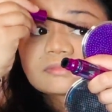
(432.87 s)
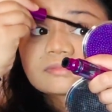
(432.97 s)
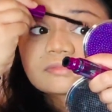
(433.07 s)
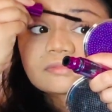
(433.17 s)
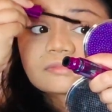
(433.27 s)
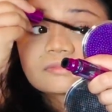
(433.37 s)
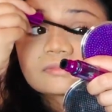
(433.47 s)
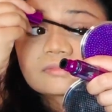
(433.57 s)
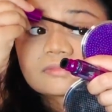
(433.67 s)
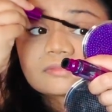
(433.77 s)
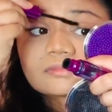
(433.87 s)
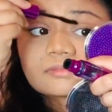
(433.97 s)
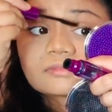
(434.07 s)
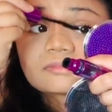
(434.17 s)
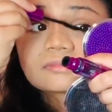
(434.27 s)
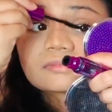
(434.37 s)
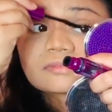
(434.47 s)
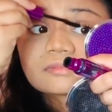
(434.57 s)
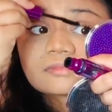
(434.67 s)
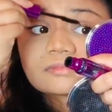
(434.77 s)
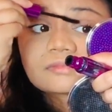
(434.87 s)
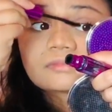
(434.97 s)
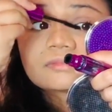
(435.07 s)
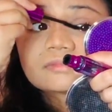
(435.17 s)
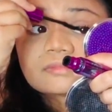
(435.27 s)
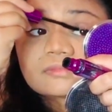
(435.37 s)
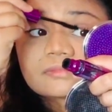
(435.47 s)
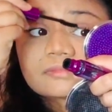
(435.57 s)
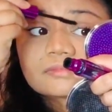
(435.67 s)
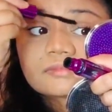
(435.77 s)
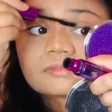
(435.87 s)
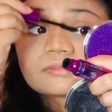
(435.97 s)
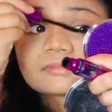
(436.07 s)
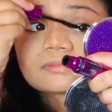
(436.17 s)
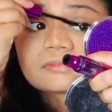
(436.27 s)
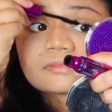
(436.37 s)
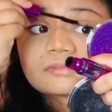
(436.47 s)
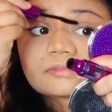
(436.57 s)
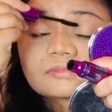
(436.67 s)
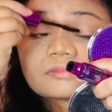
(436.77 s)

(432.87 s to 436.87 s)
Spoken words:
(not speaking)